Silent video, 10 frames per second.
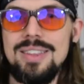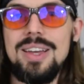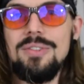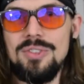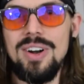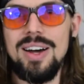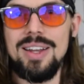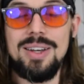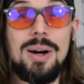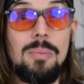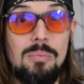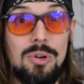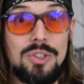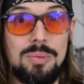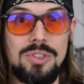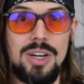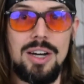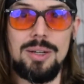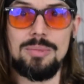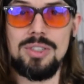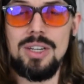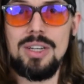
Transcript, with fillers: They've tried multiple times.